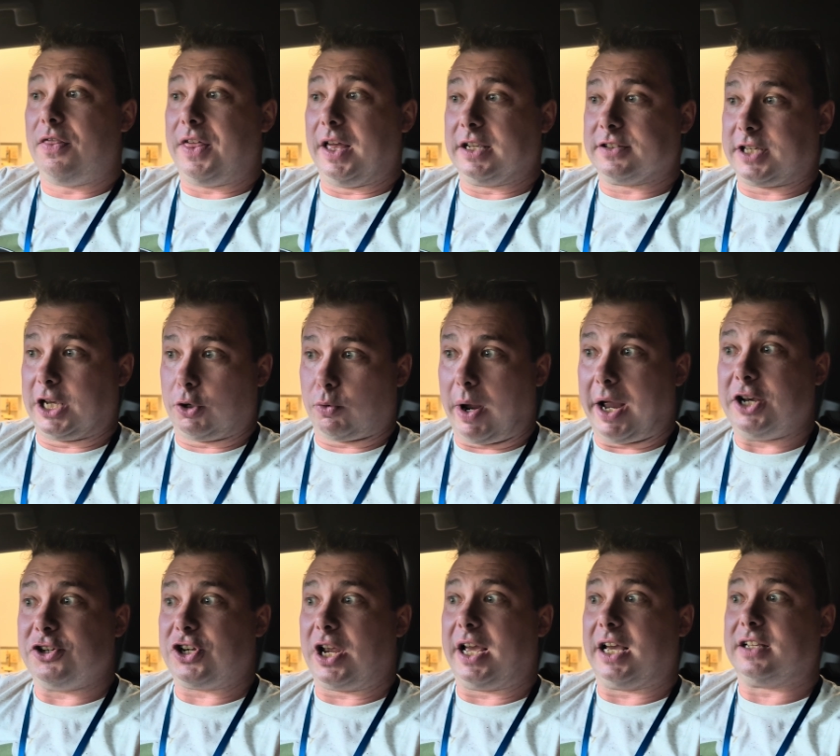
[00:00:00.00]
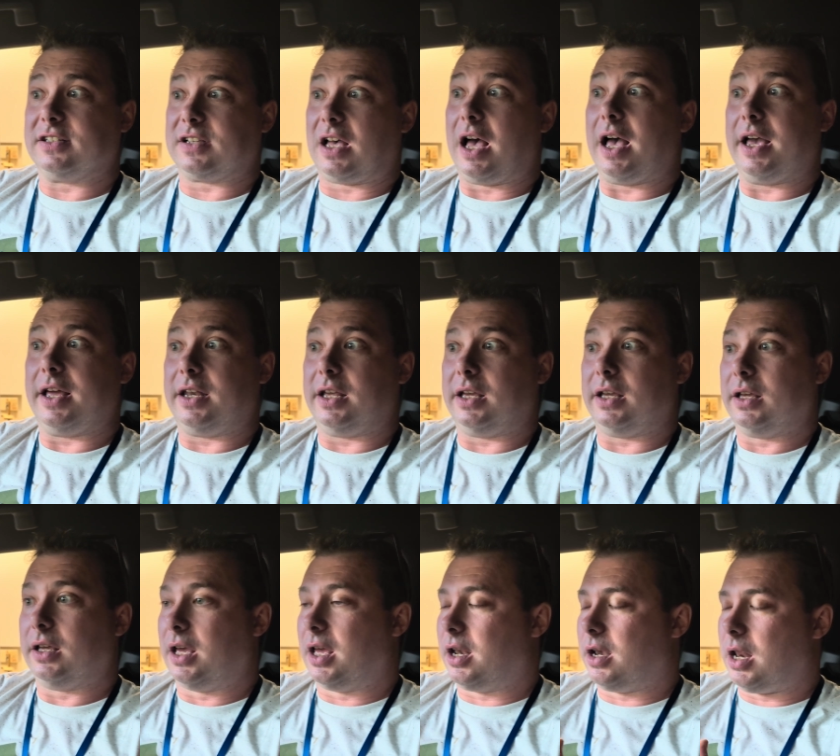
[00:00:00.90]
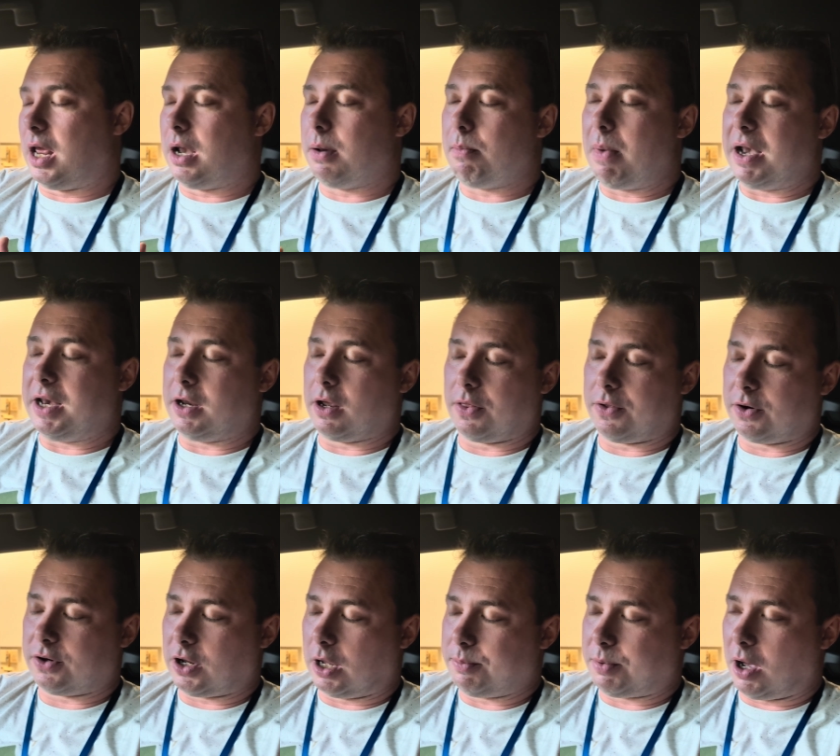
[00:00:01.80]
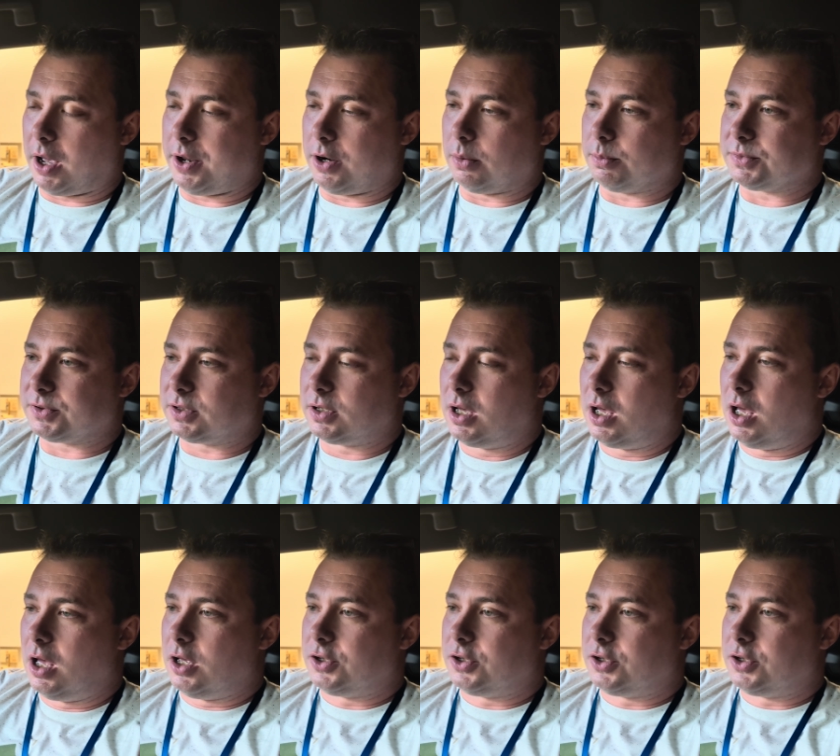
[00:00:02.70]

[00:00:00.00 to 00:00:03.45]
things like range anxiety and many other type of items.